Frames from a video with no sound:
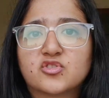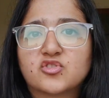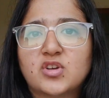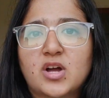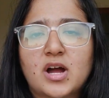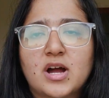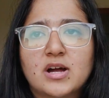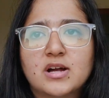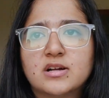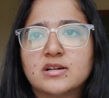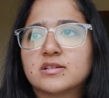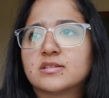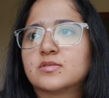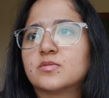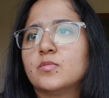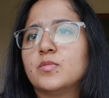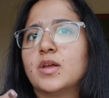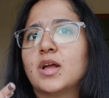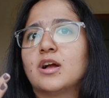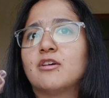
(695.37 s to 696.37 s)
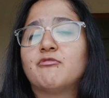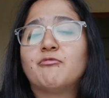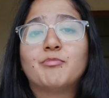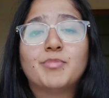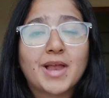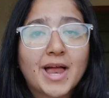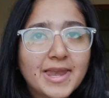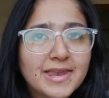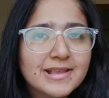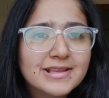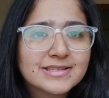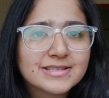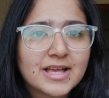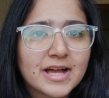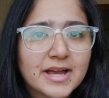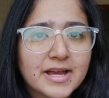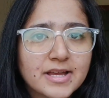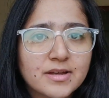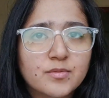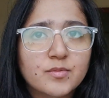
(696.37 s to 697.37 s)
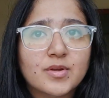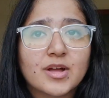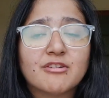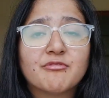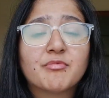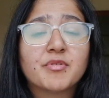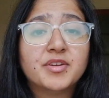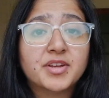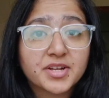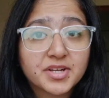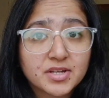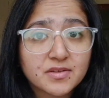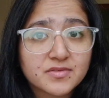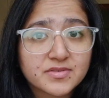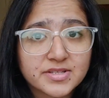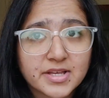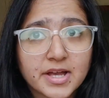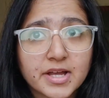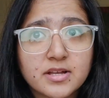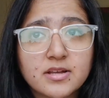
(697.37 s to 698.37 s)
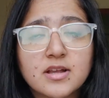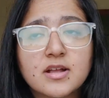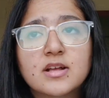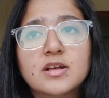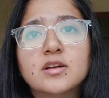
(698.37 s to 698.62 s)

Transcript: charts, we have planning side, we have predictive side,